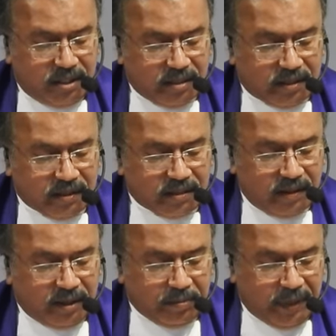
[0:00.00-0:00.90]
Jesus
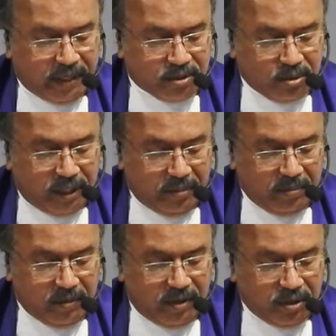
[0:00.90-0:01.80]
replies to
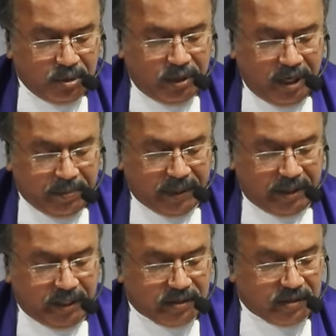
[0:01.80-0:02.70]
them, "You
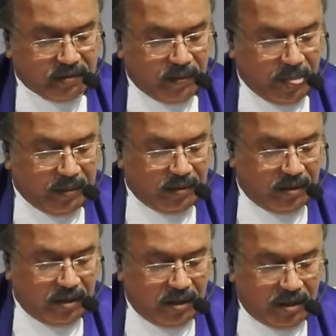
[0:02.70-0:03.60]
hypocrites,
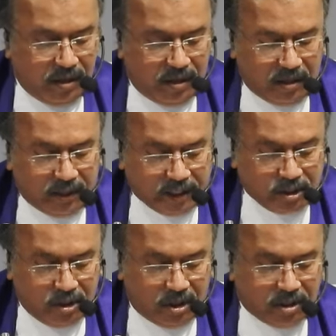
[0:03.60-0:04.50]

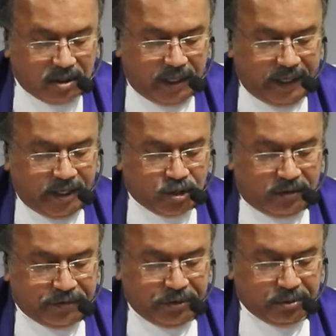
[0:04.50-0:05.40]
does not each
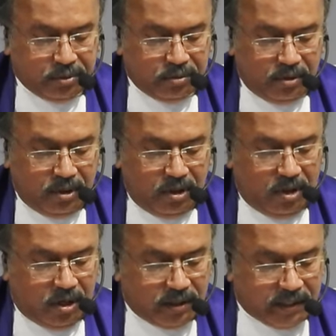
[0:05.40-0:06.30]
of you
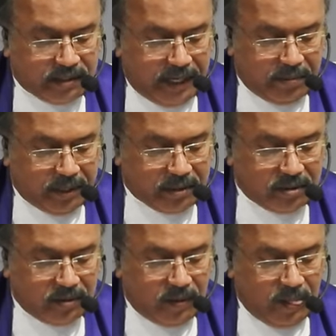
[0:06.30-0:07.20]
on the
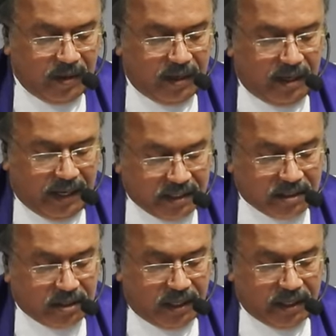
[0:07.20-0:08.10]
Sabbath
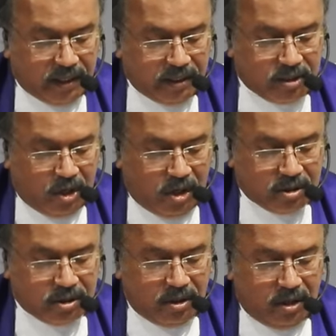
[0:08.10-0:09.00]
untie his
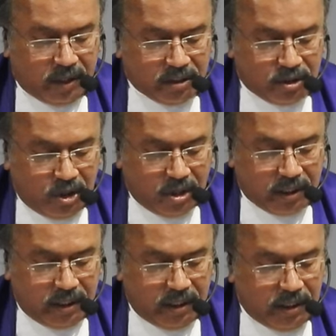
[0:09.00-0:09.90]
ox or his
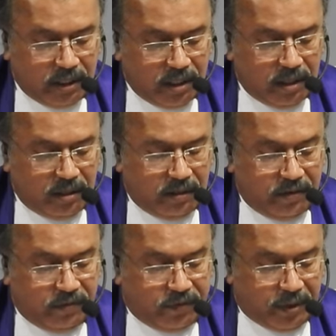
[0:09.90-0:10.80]
donkey
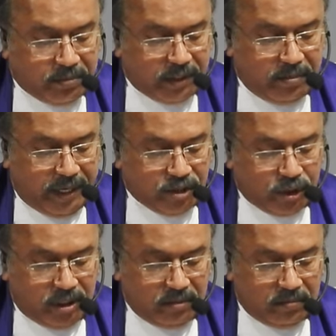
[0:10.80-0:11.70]
from the
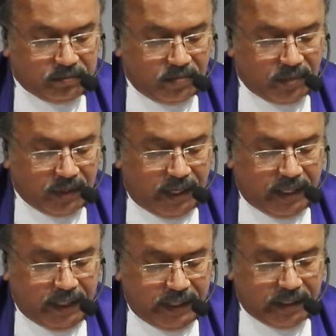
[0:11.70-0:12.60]
manger
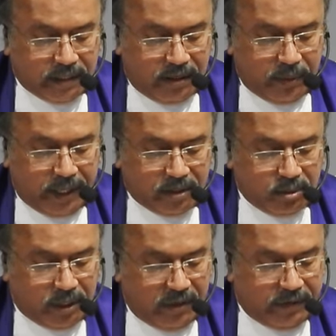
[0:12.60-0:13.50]
and lead it away
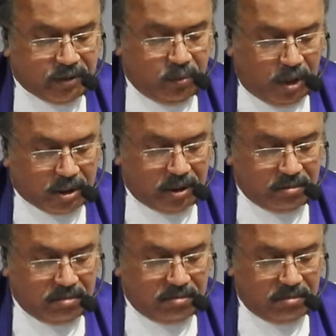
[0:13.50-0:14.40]
to give it
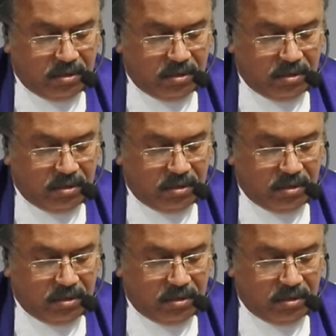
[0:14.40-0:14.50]
water?